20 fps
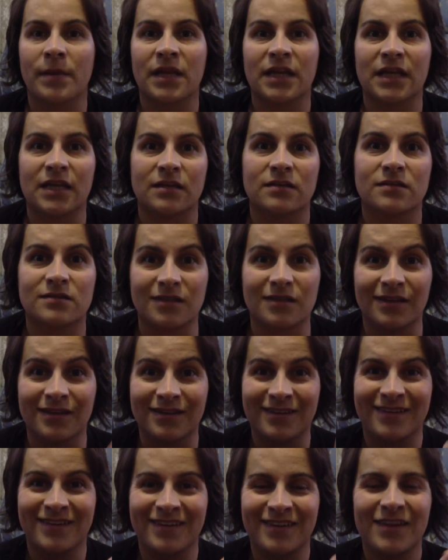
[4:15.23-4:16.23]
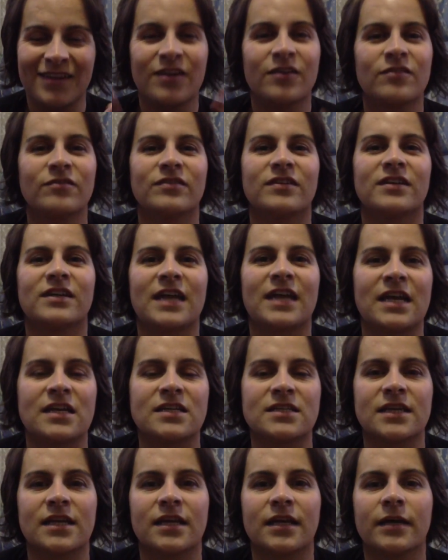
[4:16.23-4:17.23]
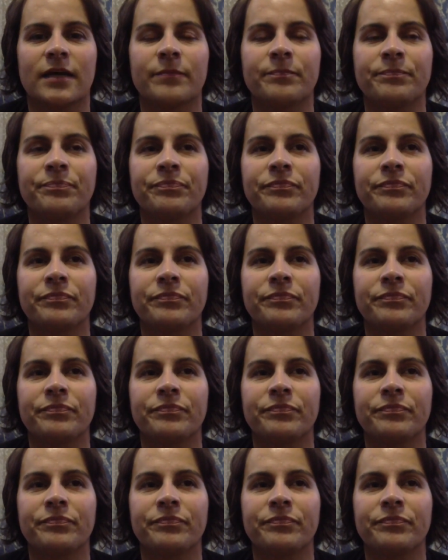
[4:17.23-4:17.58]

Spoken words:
cleaners for antenna.